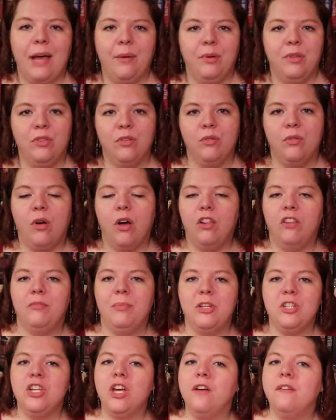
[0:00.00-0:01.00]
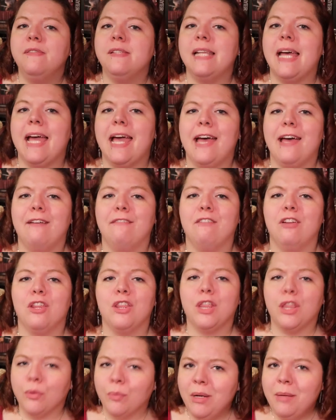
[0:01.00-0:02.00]
I went through all of my shelves. I have
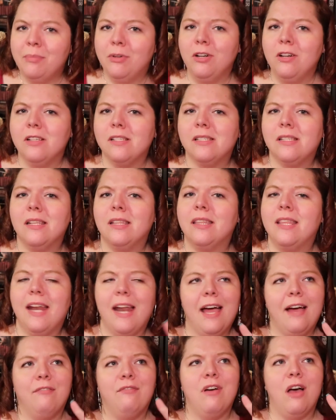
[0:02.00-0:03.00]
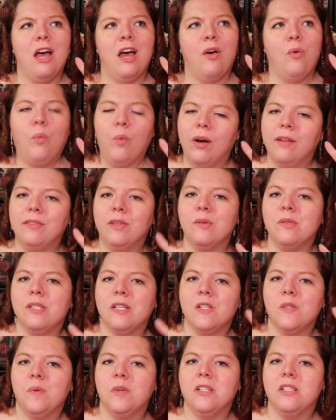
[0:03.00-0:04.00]
three books that have one of those
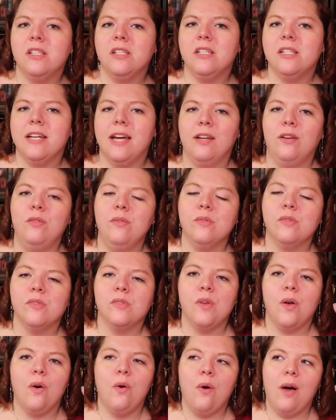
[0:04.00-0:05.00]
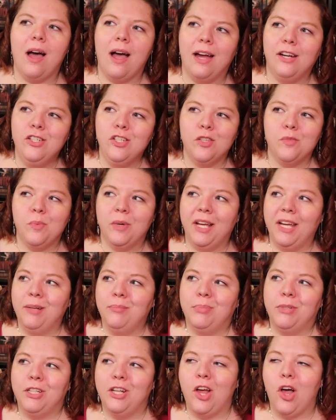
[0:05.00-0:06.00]
six words in the title so I just went ahead
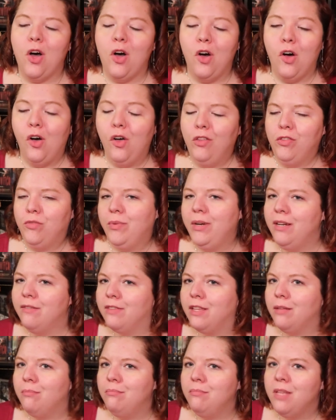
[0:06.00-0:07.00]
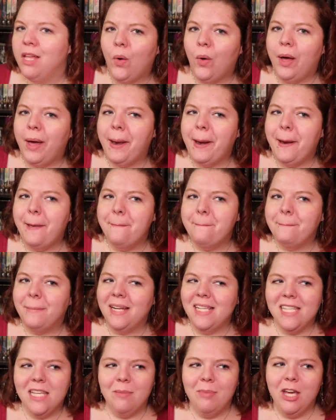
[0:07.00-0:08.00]
and put all three of them on
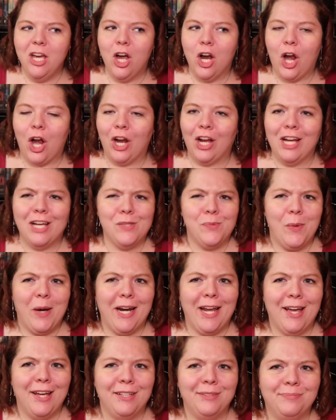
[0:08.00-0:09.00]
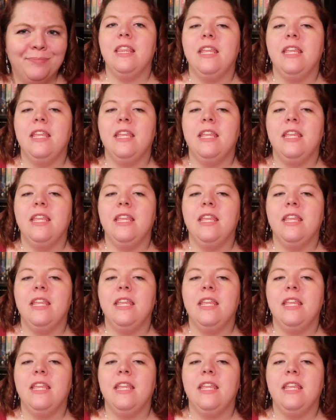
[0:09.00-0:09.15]
my TBR, because why not?